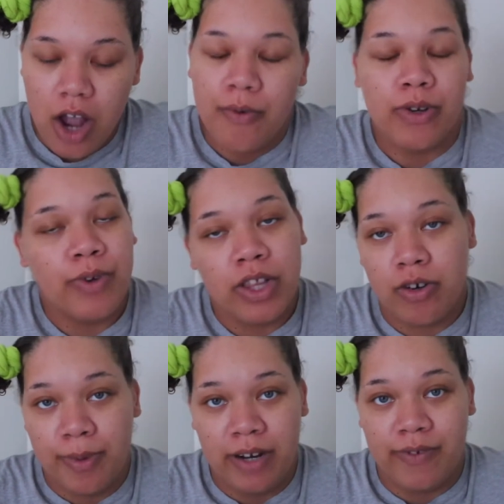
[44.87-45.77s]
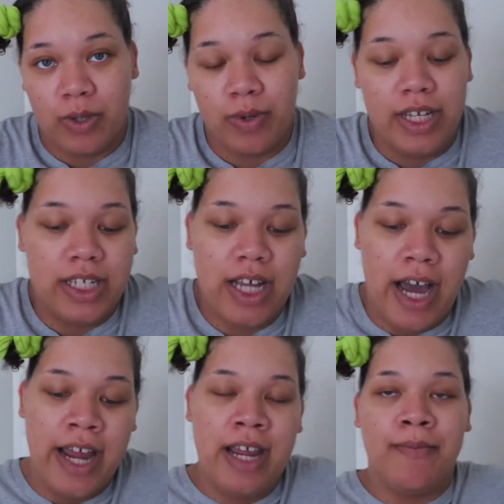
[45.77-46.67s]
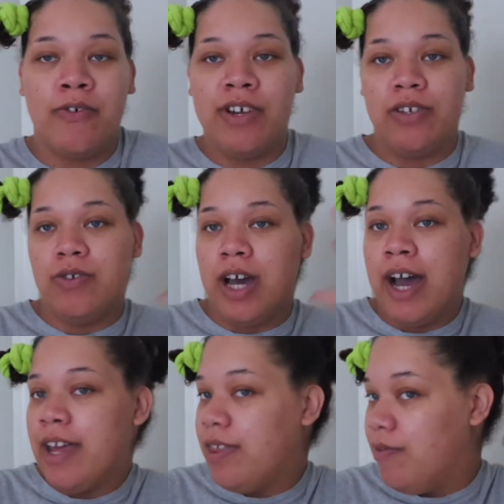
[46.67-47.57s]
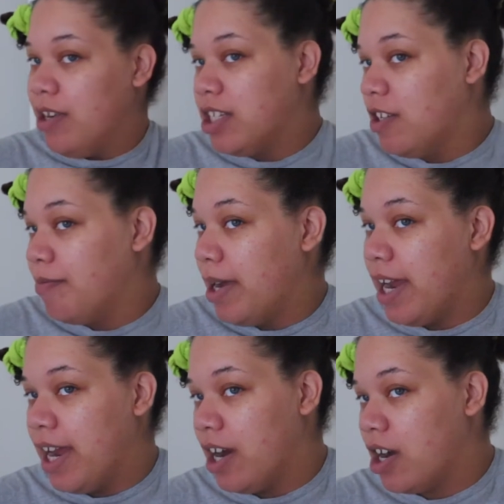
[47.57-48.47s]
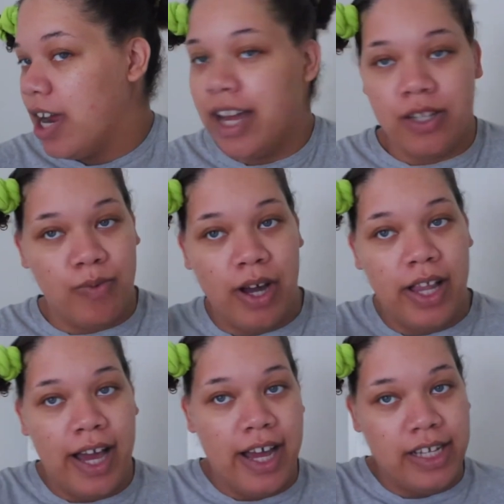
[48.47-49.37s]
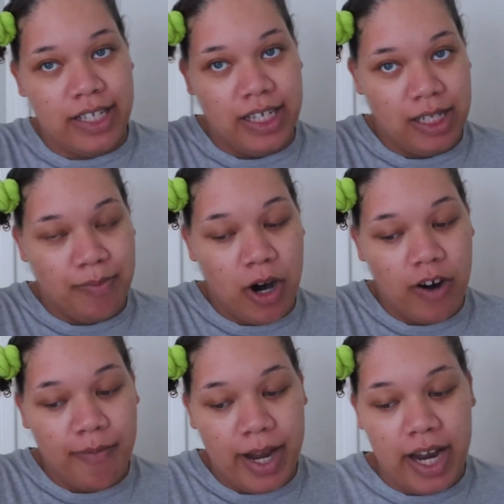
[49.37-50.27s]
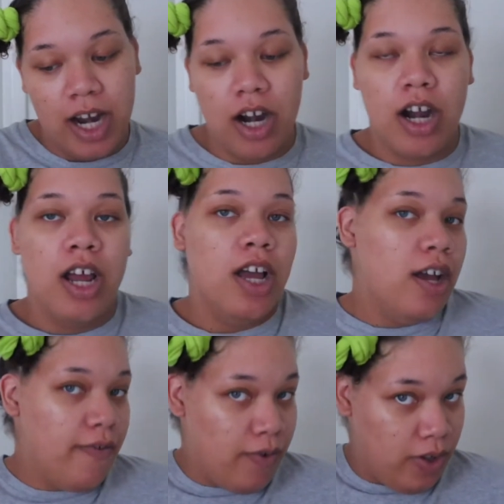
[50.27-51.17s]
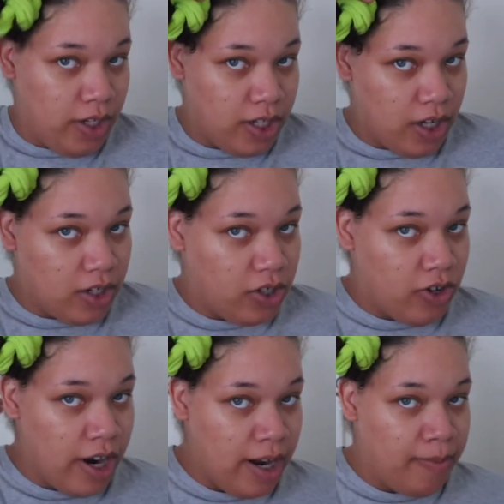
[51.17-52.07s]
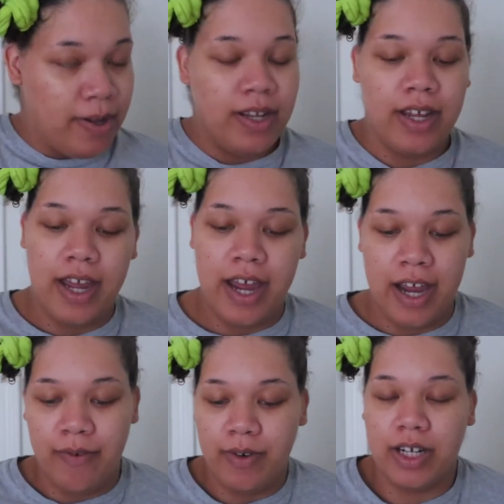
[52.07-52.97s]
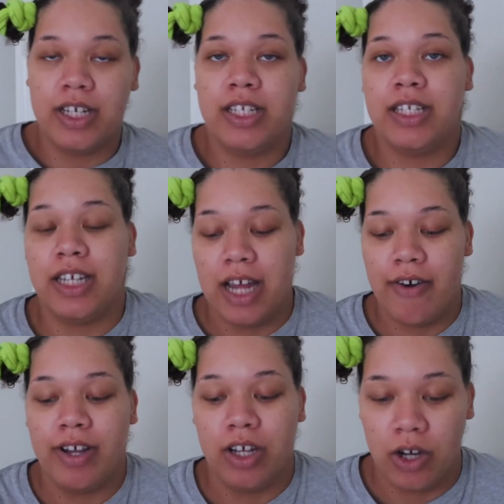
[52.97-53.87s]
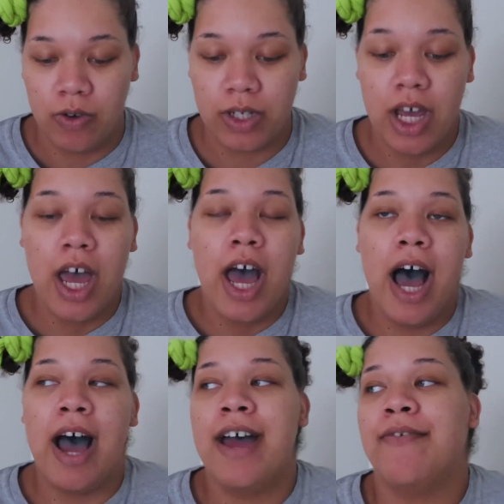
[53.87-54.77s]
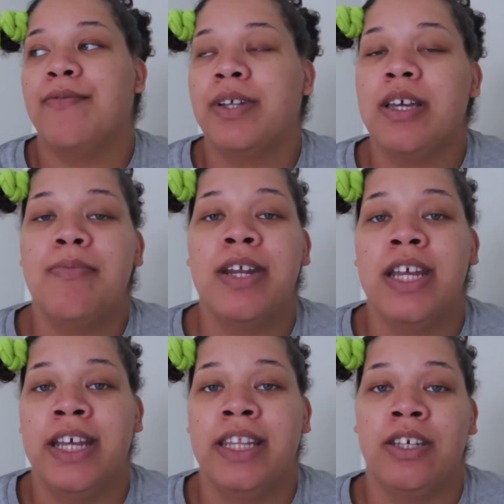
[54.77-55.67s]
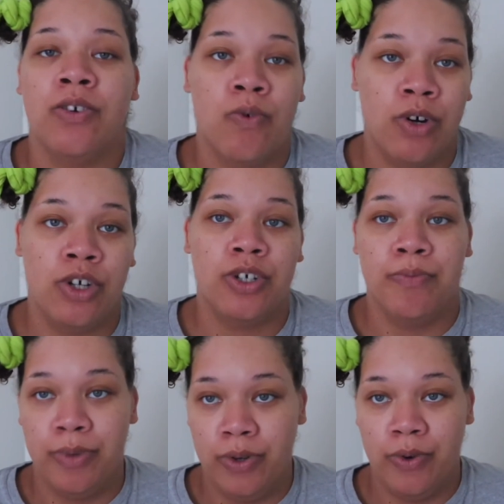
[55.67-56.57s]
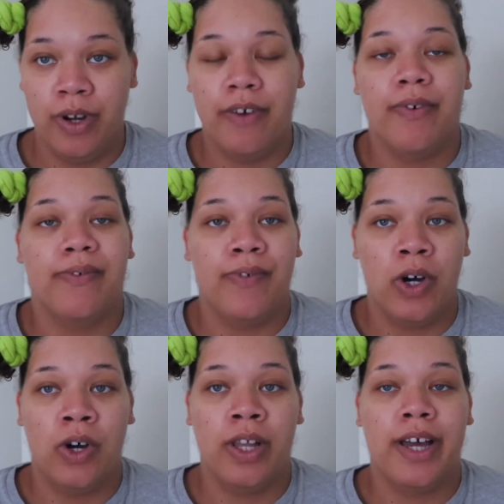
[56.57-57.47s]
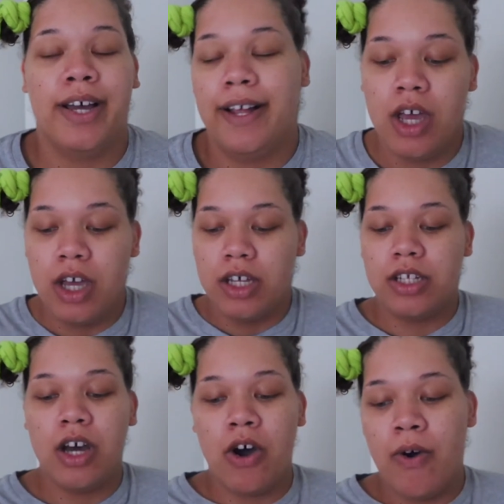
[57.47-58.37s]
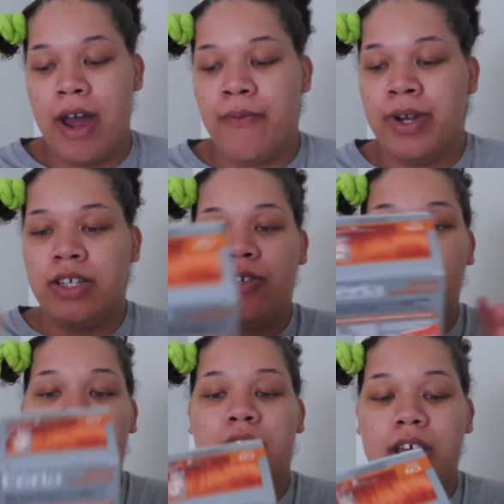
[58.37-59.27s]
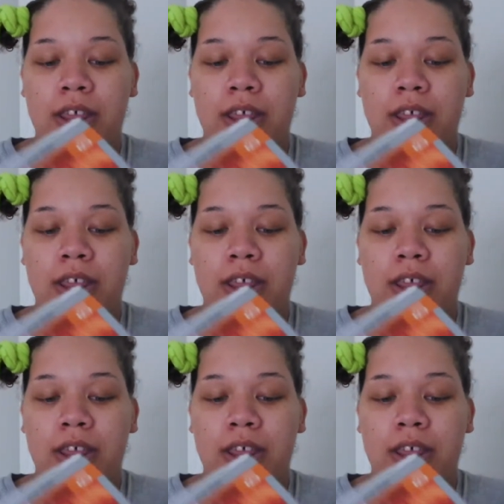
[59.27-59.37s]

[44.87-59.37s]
we're doing a little bit of a twist. I am going to dye the rest of my hair as well as this part of my hair for the skunk stripe and we're gonna see how it goes. I have really been in the orange mood for fall. So I went to